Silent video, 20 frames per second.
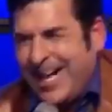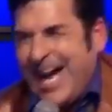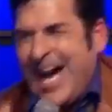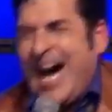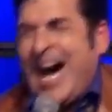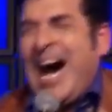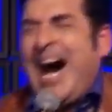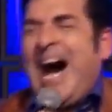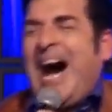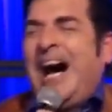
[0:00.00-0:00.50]

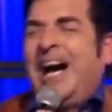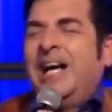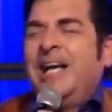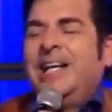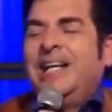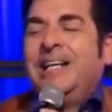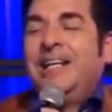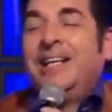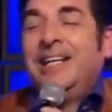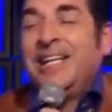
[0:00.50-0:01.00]
Ha!
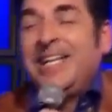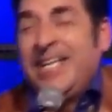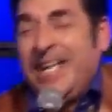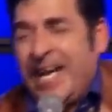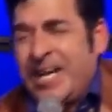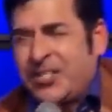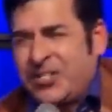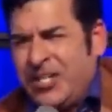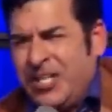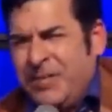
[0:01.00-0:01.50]

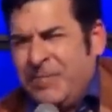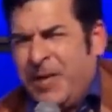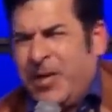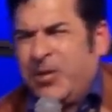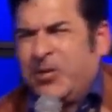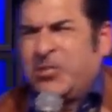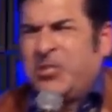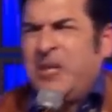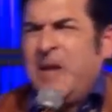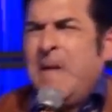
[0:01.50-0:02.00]
Yes,
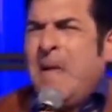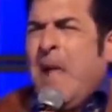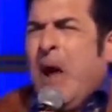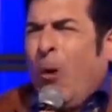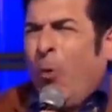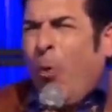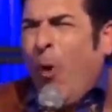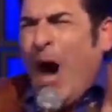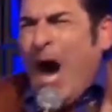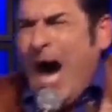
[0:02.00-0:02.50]
emails.
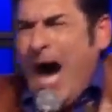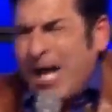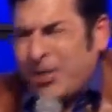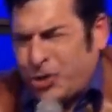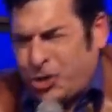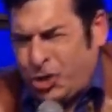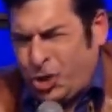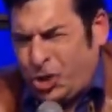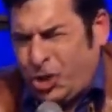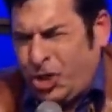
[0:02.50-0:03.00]

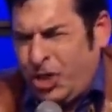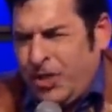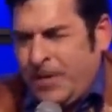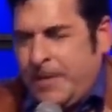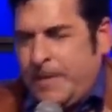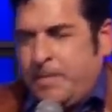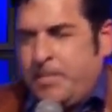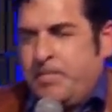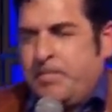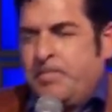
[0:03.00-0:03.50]
Watch.
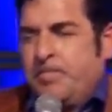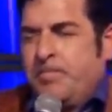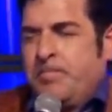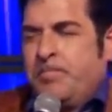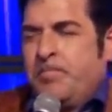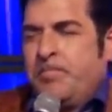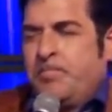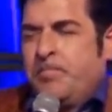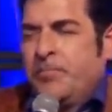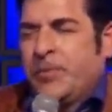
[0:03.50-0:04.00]

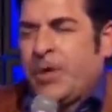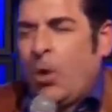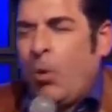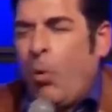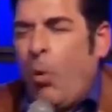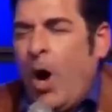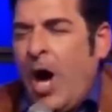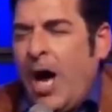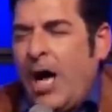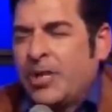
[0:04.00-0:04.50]

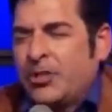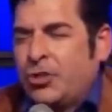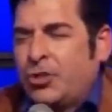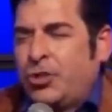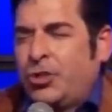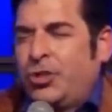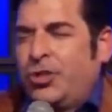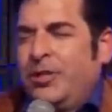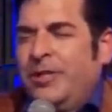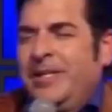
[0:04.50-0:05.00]

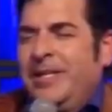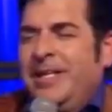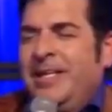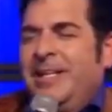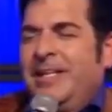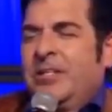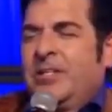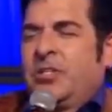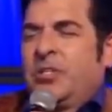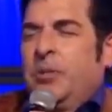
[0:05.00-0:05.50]
Watch.
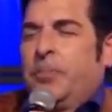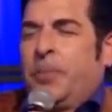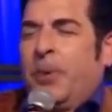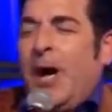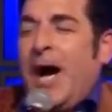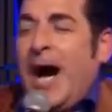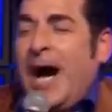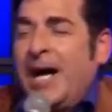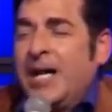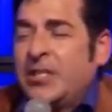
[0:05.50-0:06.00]

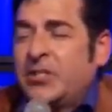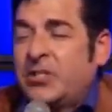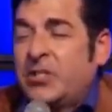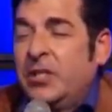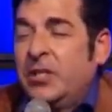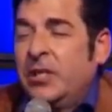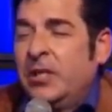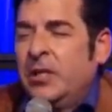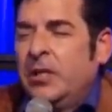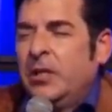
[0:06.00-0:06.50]
Surprise.
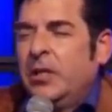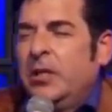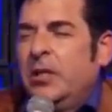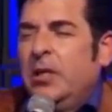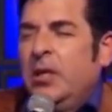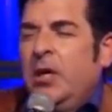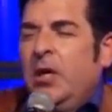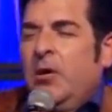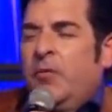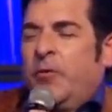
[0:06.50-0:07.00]

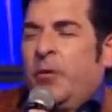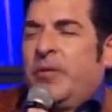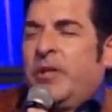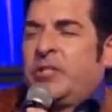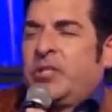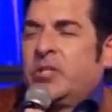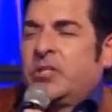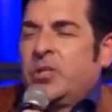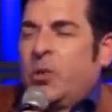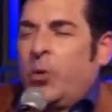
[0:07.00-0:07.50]
For
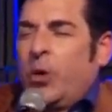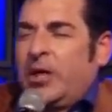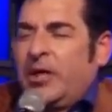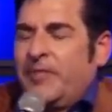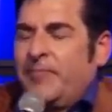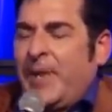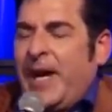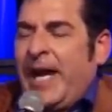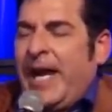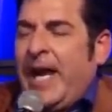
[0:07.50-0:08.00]
this is the work
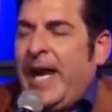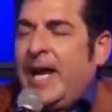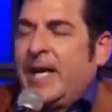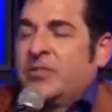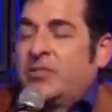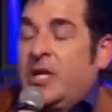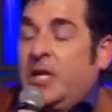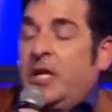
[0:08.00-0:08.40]
of my hands.